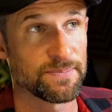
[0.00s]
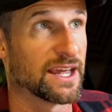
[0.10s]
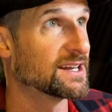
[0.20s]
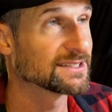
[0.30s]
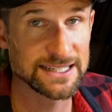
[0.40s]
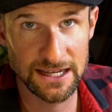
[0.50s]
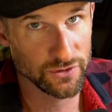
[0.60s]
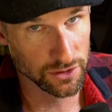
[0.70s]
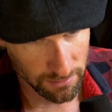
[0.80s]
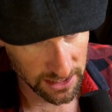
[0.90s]
It doesn't give
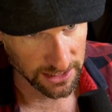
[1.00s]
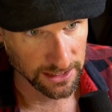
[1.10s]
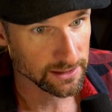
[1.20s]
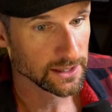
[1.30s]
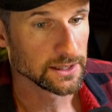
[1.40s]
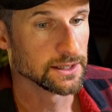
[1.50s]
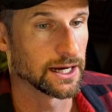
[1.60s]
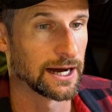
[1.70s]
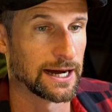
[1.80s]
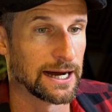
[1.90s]
you a monkey,
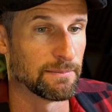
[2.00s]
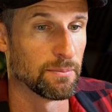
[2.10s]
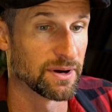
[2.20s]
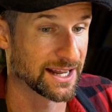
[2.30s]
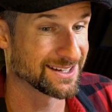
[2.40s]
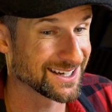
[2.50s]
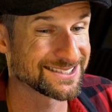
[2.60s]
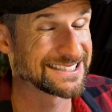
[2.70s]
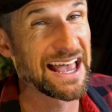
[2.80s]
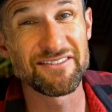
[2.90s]
but it does
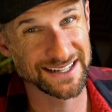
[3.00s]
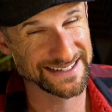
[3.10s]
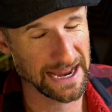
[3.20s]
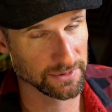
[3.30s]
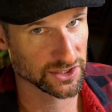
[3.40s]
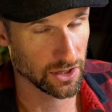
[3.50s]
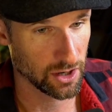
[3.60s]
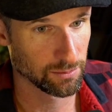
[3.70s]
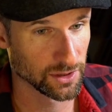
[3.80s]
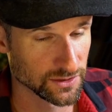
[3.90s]
70 damage to
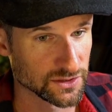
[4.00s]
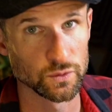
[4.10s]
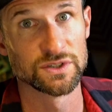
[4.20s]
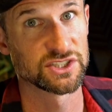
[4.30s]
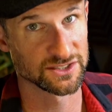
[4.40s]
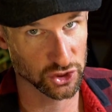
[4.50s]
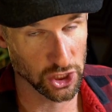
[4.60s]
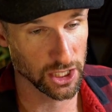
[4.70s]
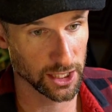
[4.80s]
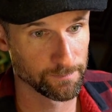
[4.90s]
all balloons, which is
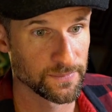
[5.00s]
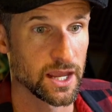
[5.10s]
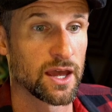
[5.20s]
good.